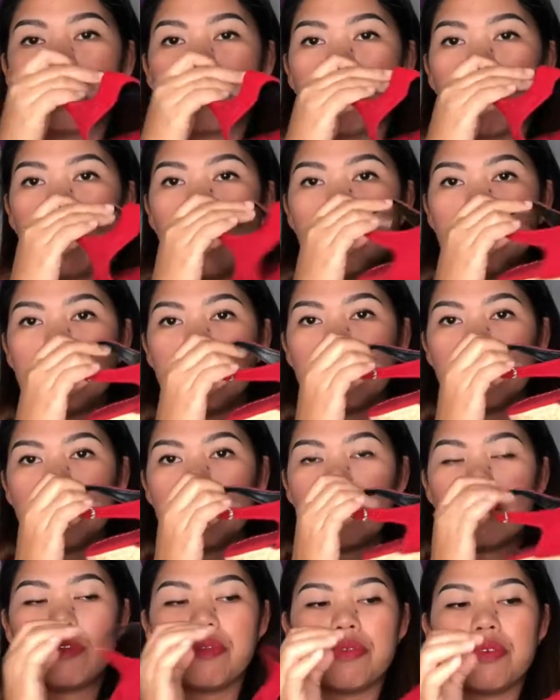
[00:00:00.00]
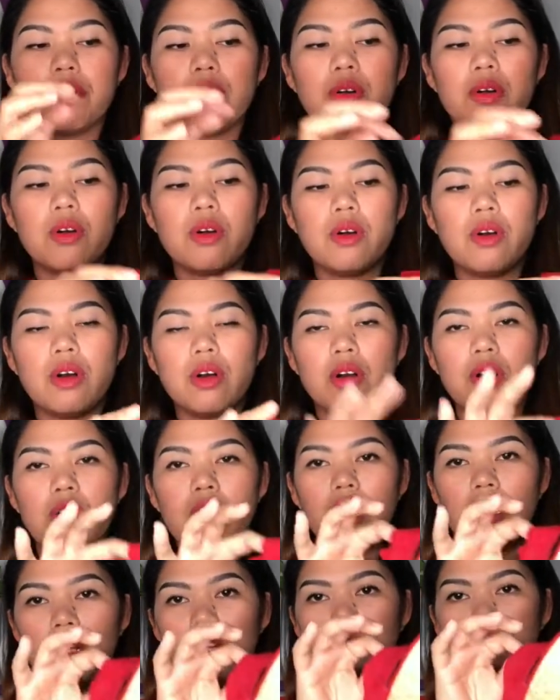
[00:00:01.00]
one,
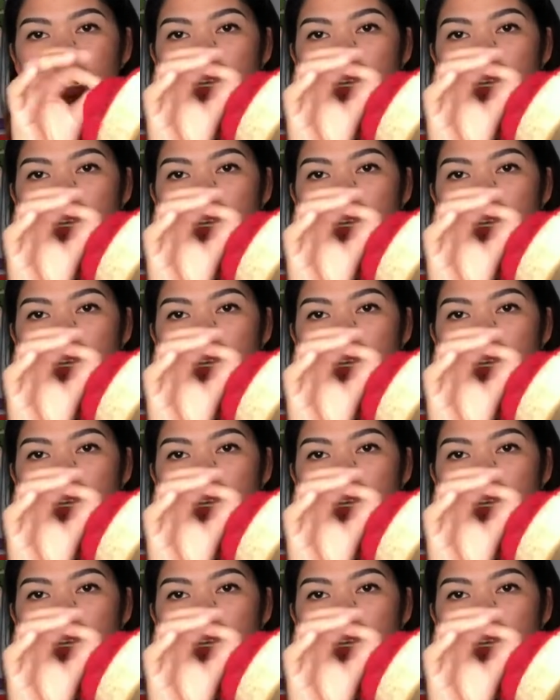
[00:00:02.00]
beautiful